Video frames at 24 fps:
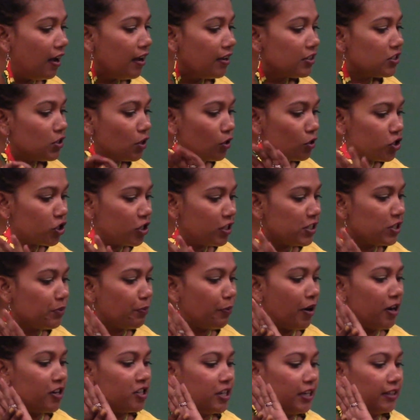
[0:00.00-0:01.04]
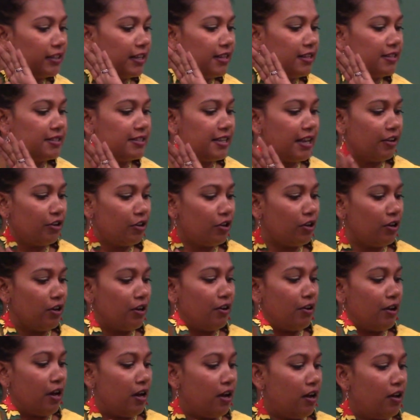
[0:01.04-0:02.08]
Socialist Project in the
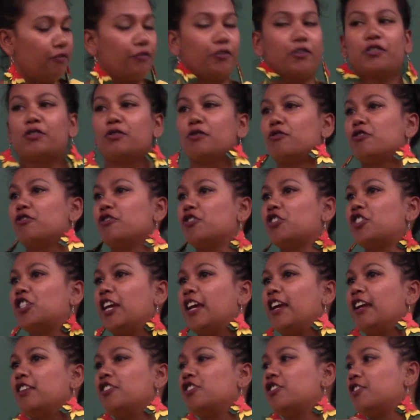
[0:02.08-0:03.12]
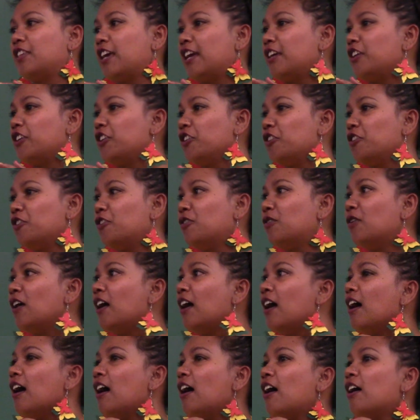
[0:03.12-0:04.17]
Center for Social Change, thank you.
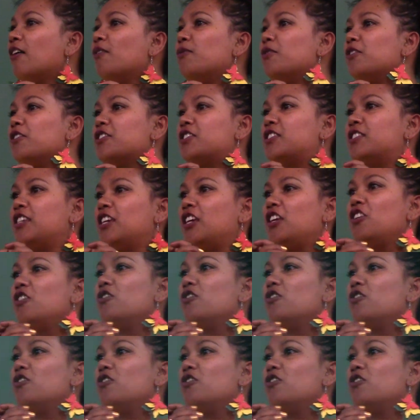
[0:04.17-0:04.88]
We'll see